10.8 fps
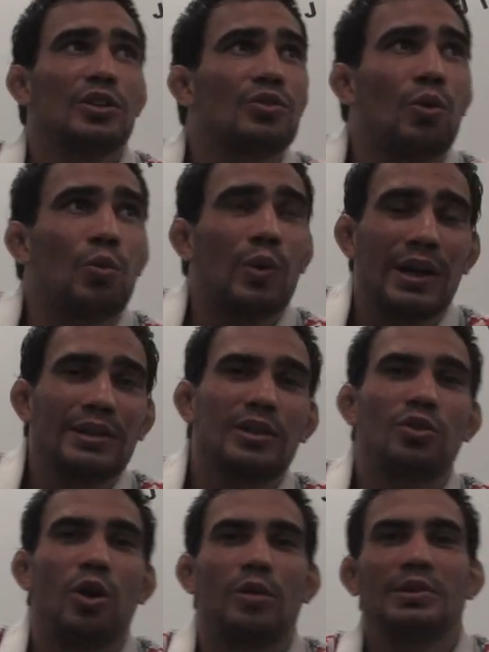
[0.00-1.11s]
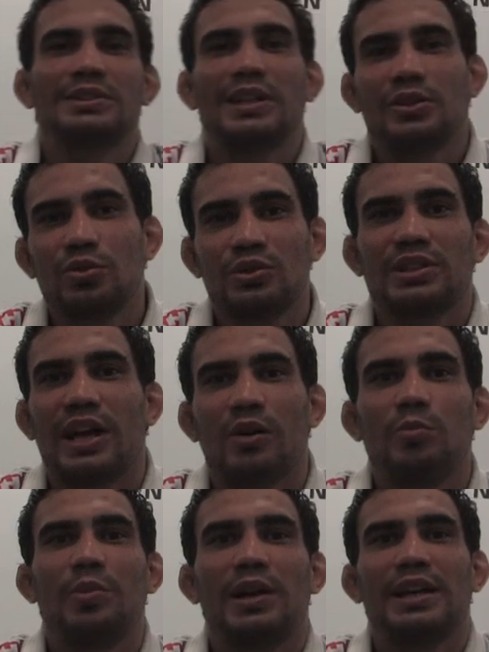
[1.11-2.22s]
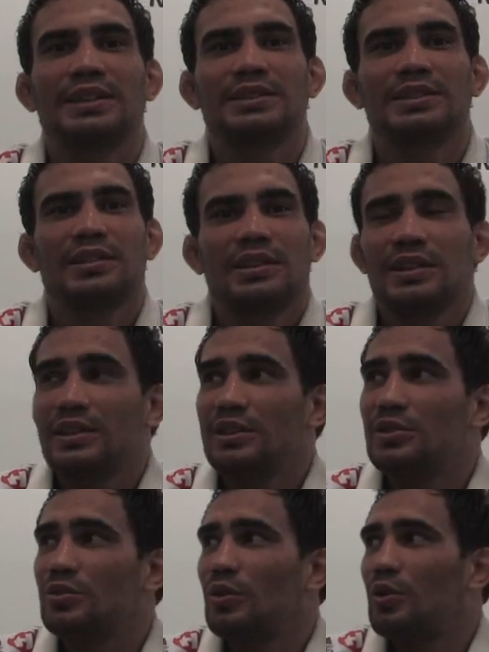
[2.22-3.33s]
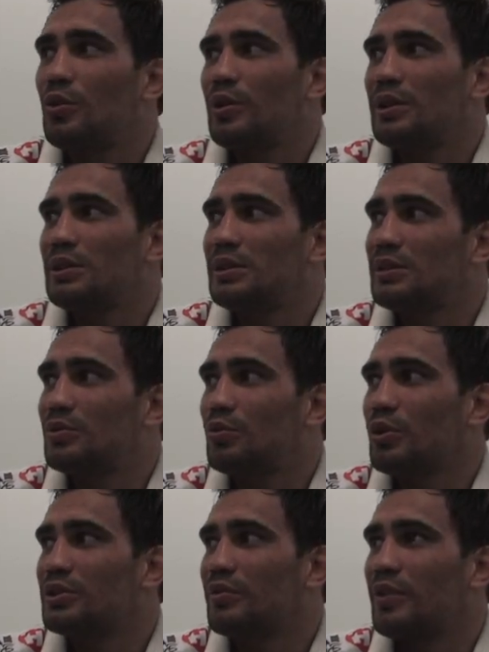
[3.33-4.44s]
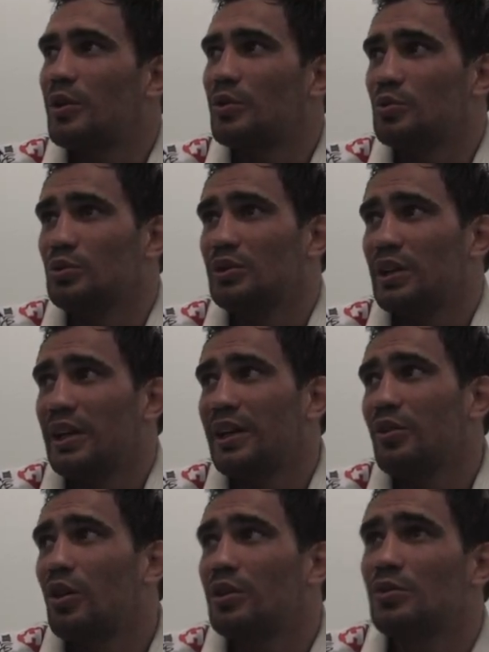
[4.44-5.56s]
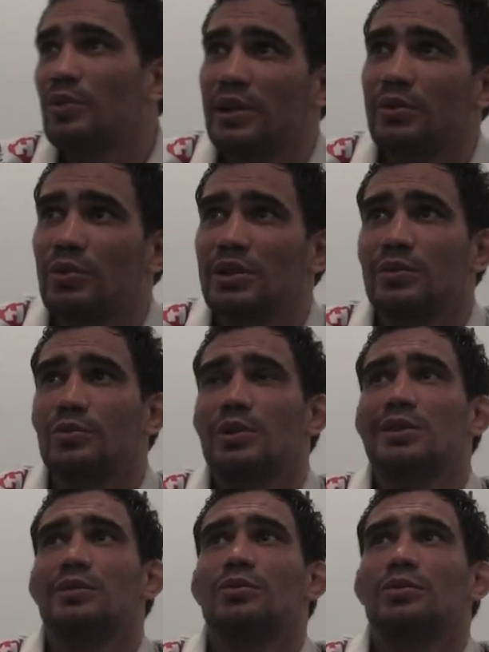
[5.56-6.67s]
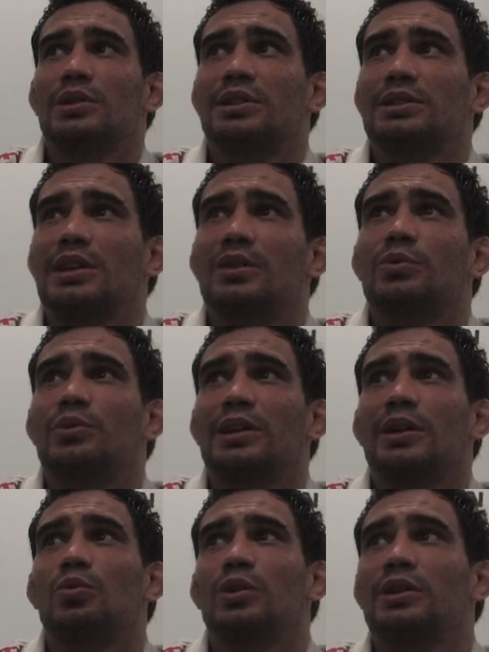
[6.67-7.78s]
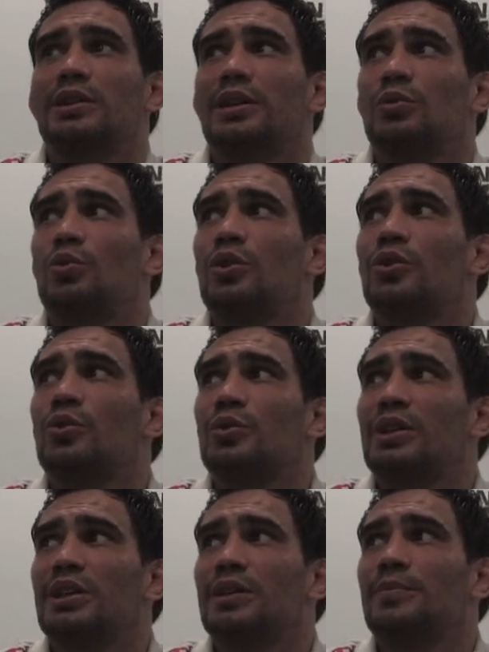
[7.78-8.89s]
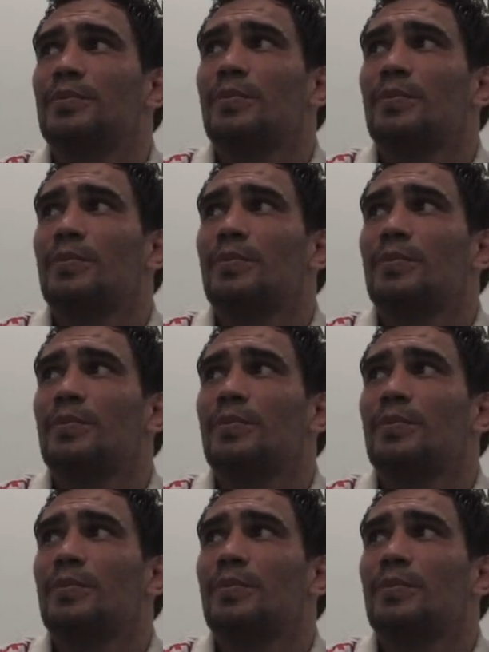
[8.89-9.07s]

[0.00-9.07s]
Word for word: don't win the tournament, I took second place. You know, it was a very good. And another one was, when I won the World No Gi